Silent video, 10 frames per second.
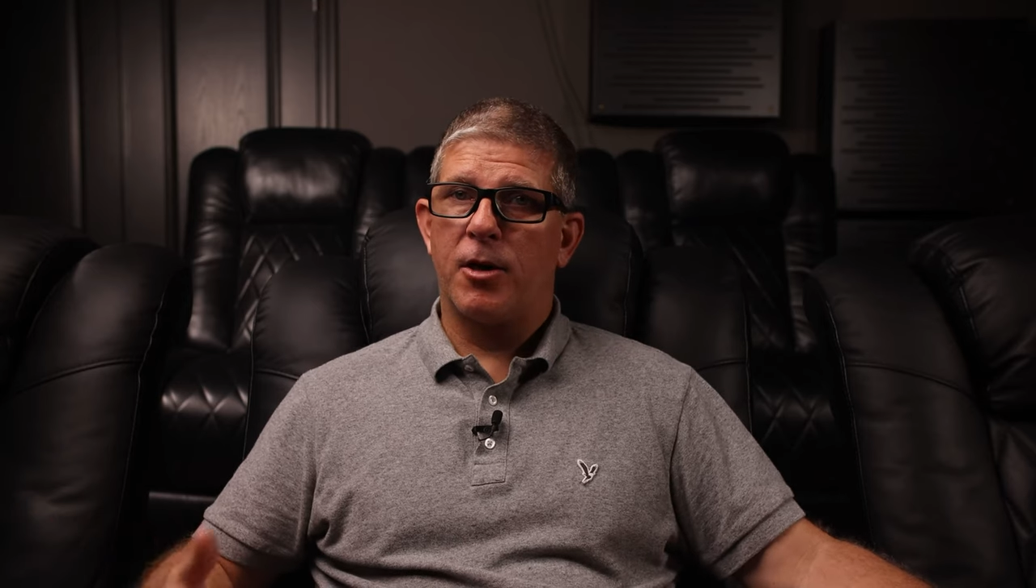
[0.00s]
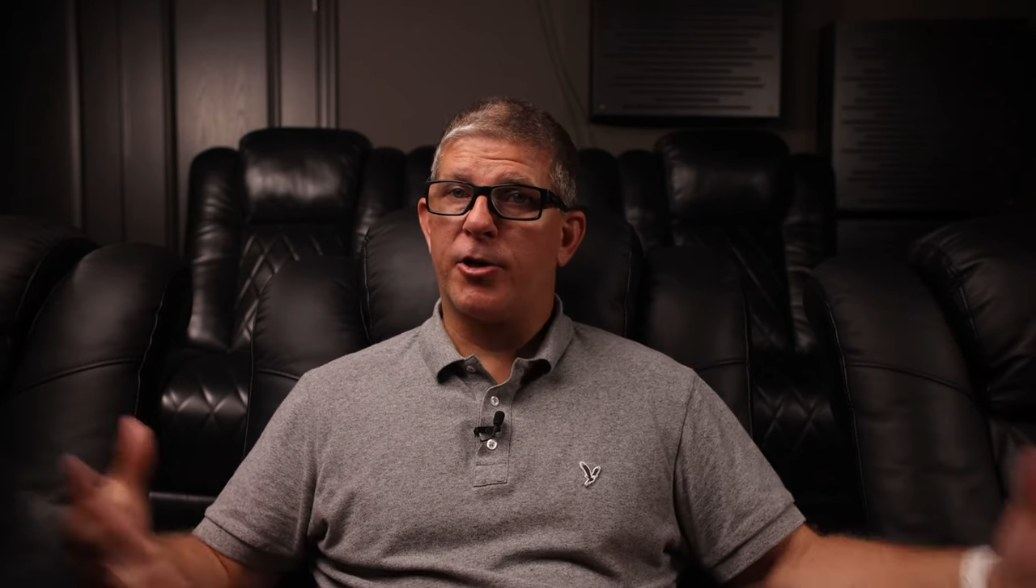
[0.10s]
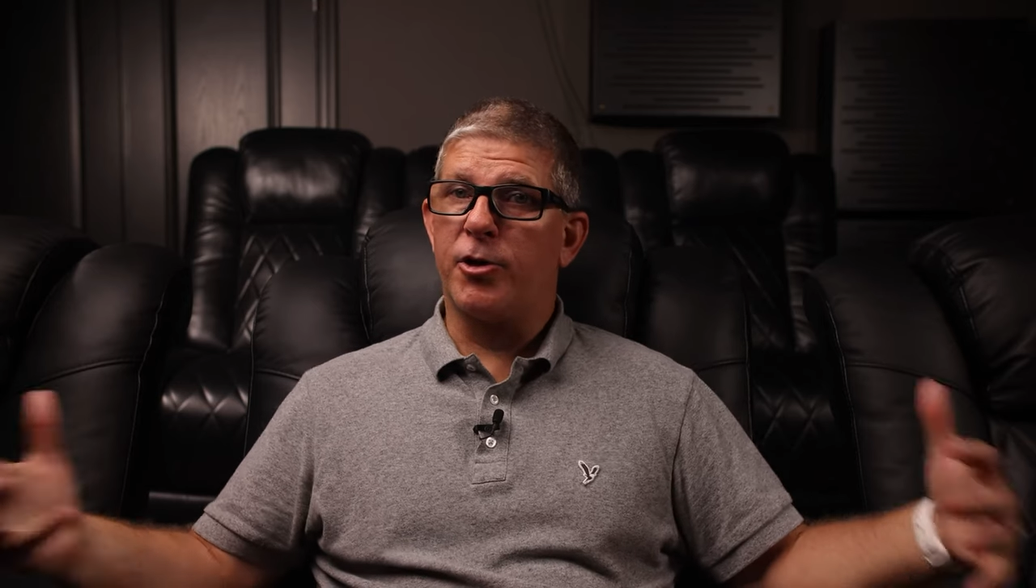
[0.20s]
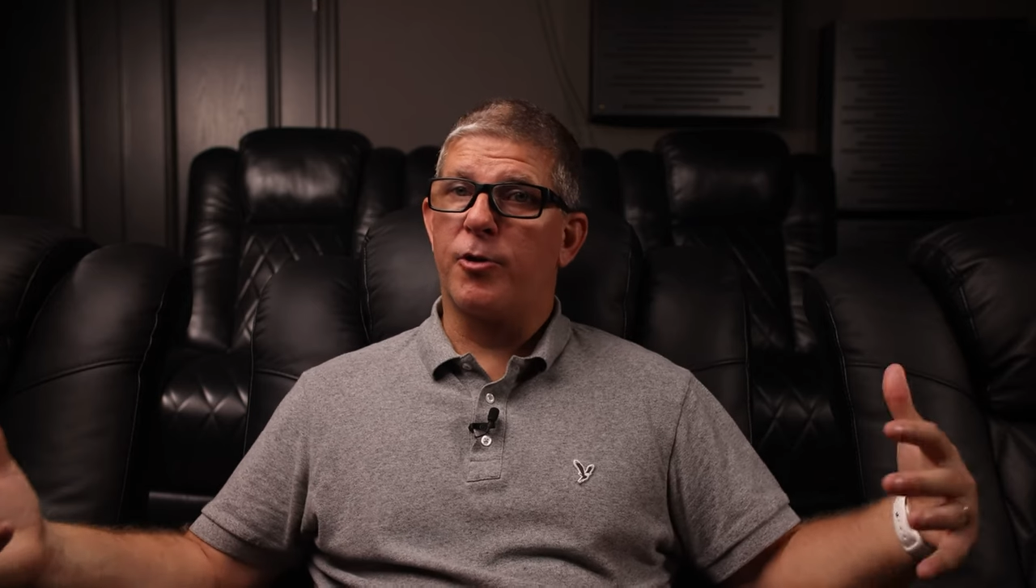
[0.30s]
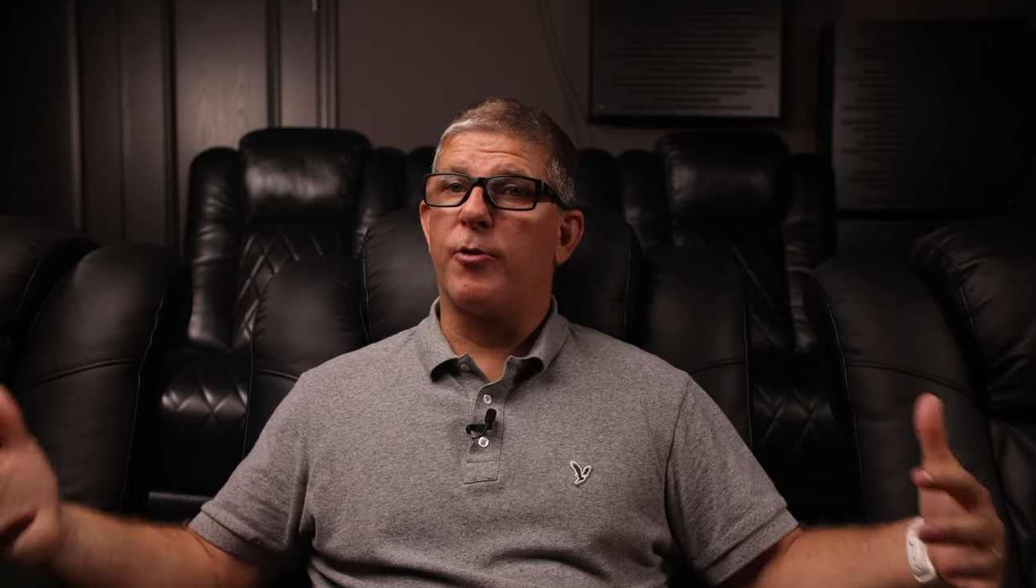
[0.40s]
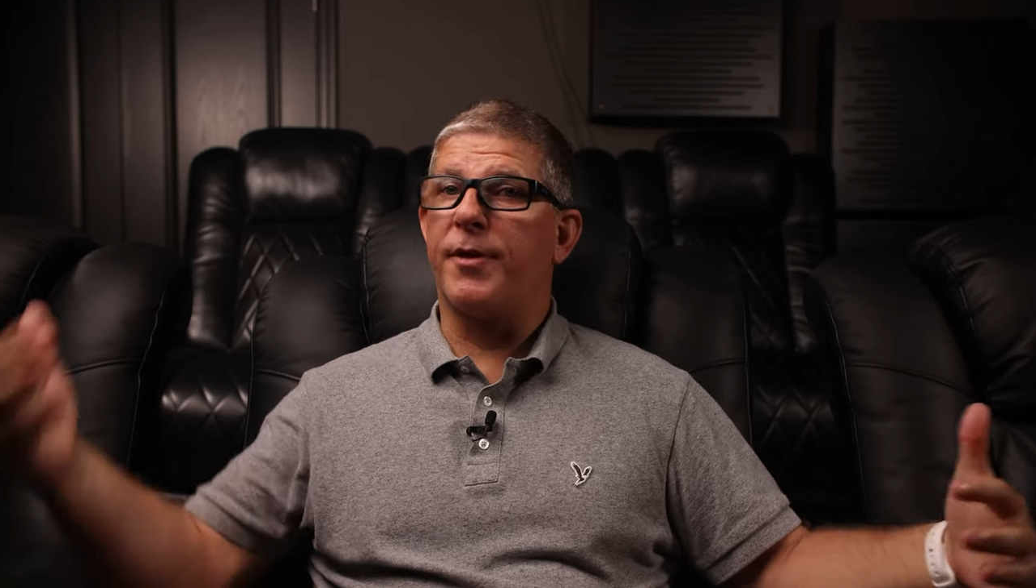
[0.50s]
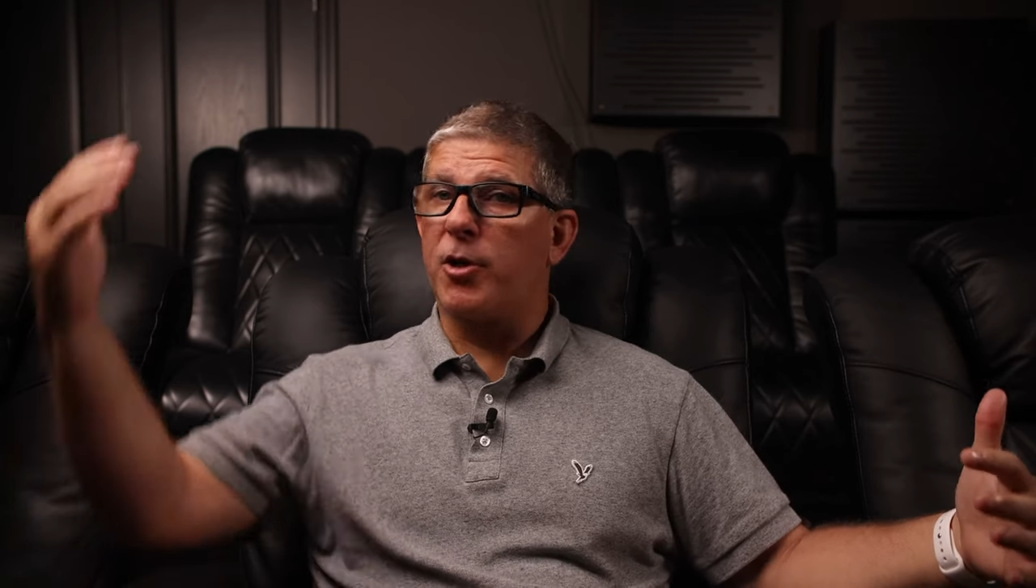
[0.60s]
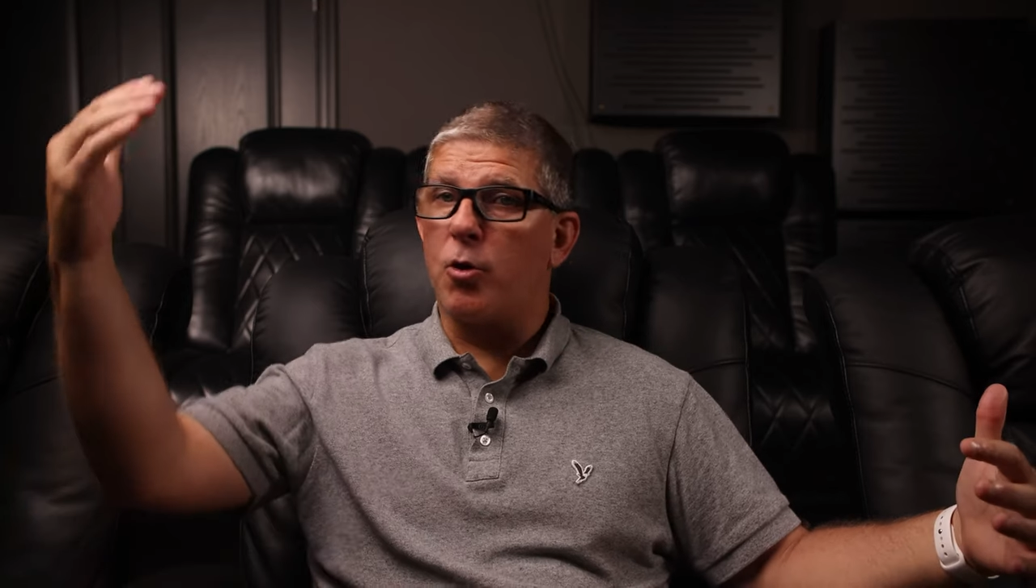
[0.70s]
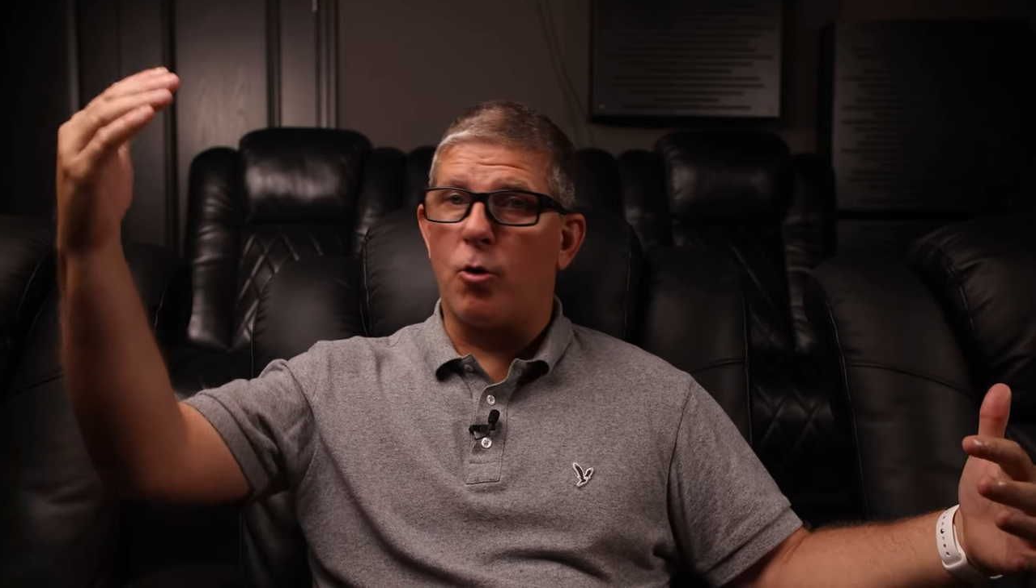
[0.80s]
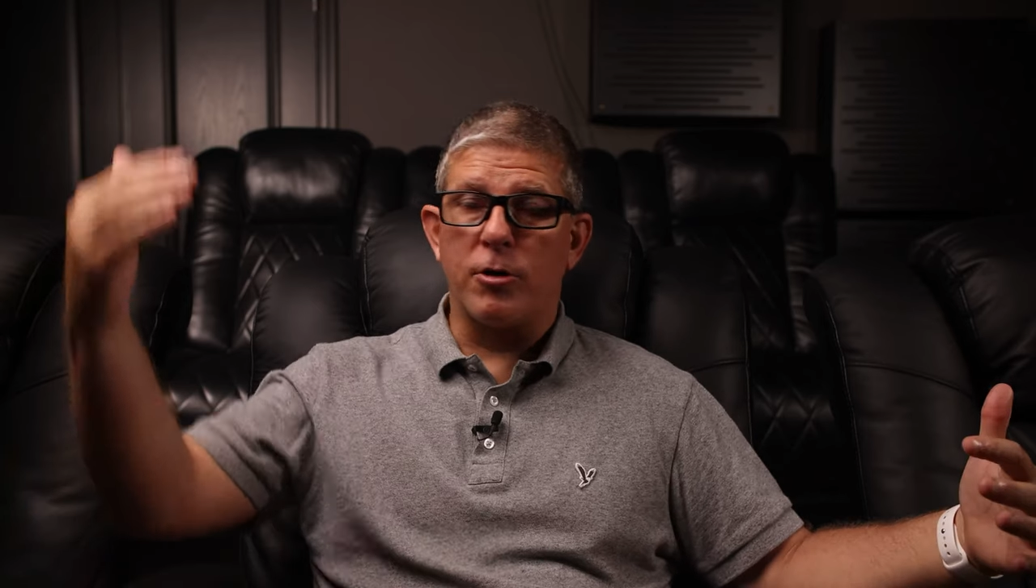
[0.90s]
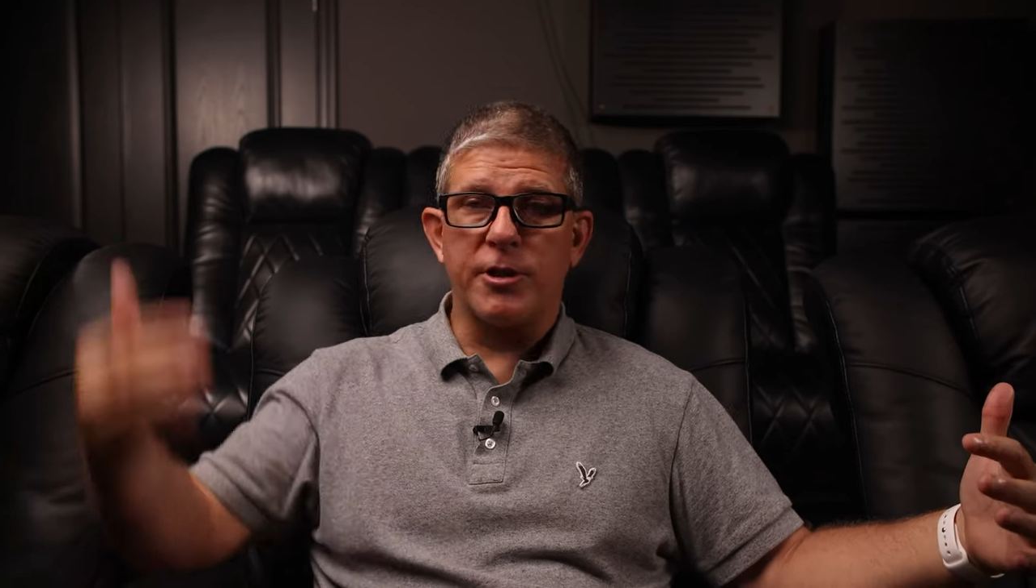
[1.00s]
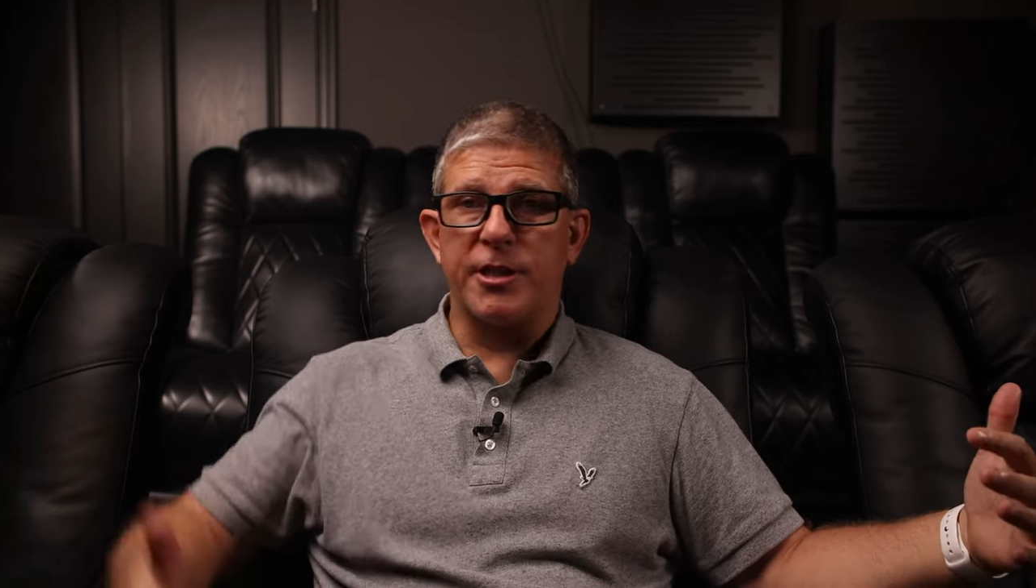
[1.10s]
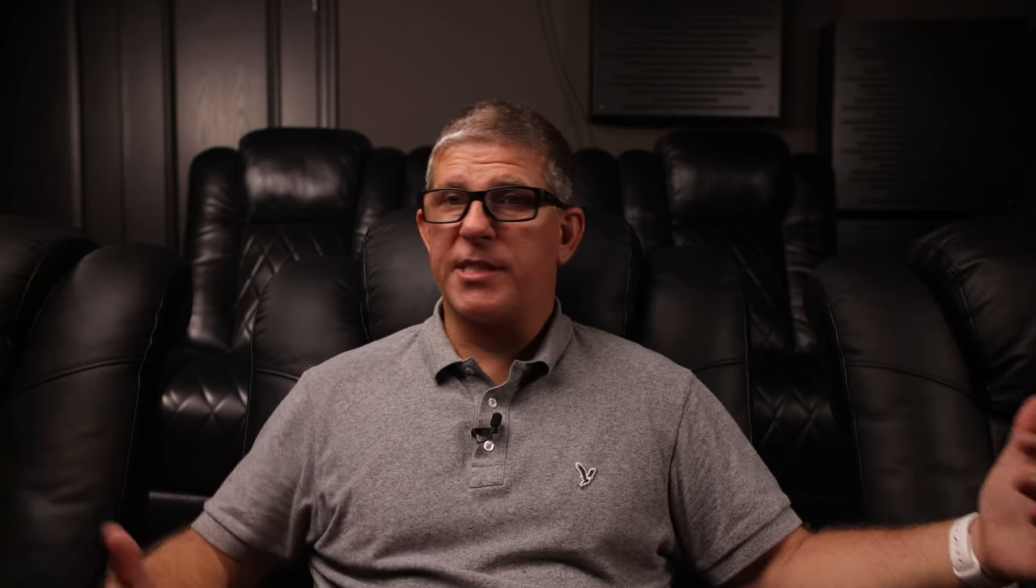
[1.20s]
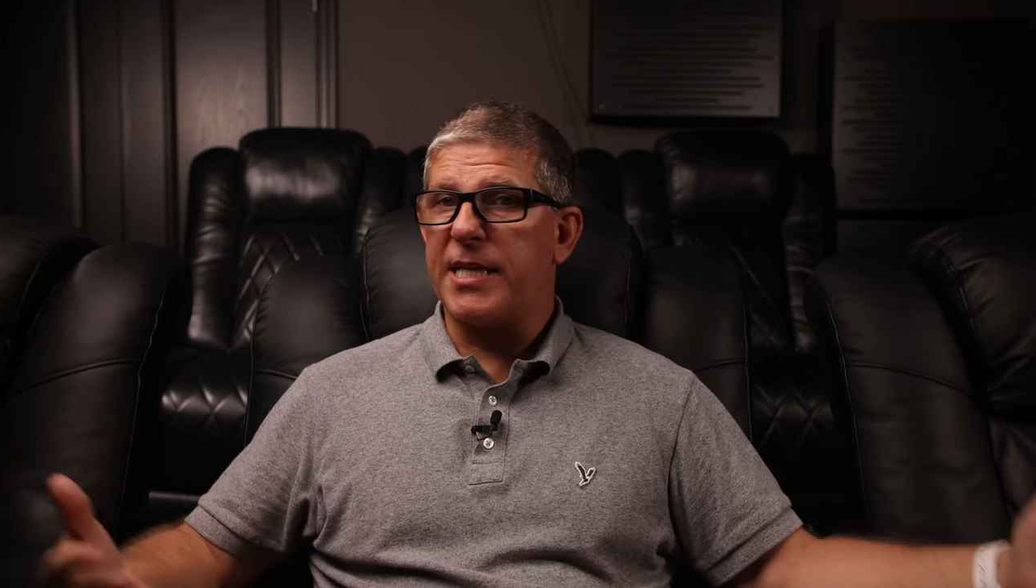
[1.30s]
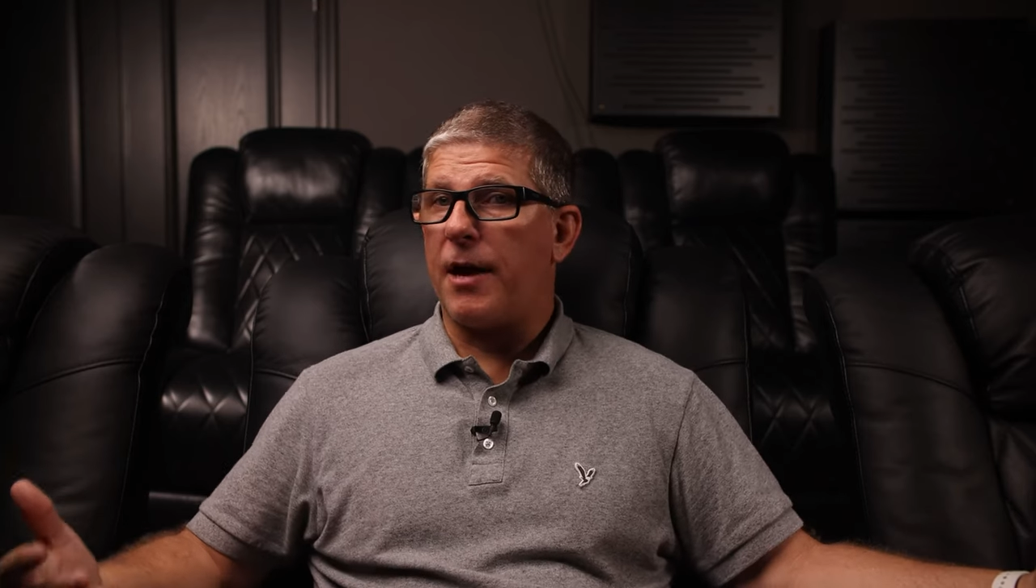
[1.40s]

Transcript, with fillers: Are you going to run the cord just